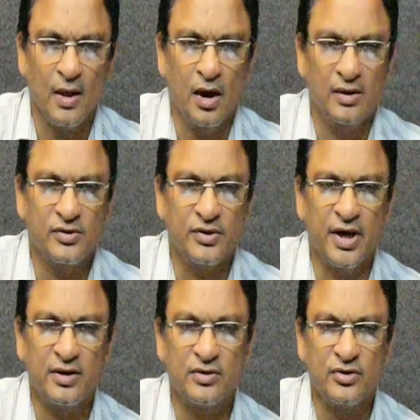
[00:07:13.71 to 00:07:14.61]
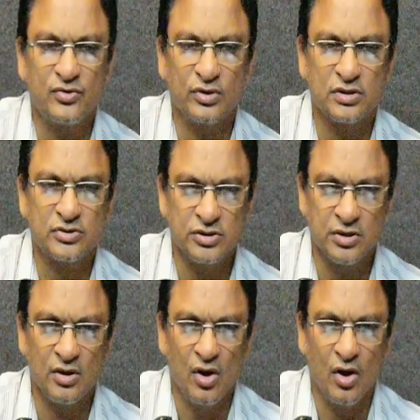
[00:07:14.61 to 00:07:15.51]
And the directory
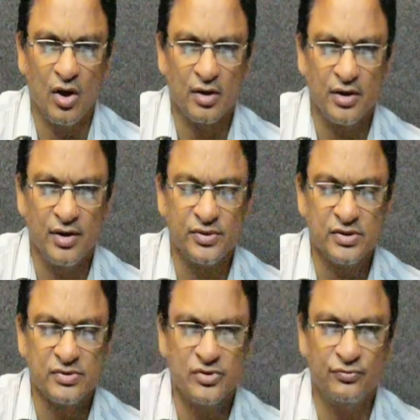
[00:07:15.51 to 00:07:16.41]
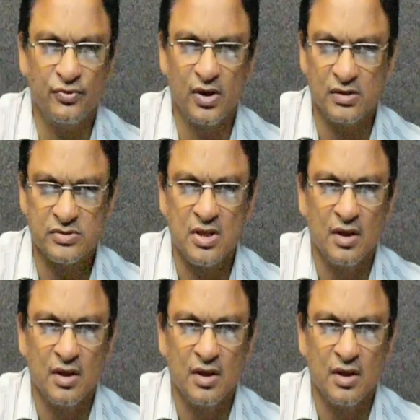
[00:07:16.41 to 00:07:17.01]
structure organizes the files,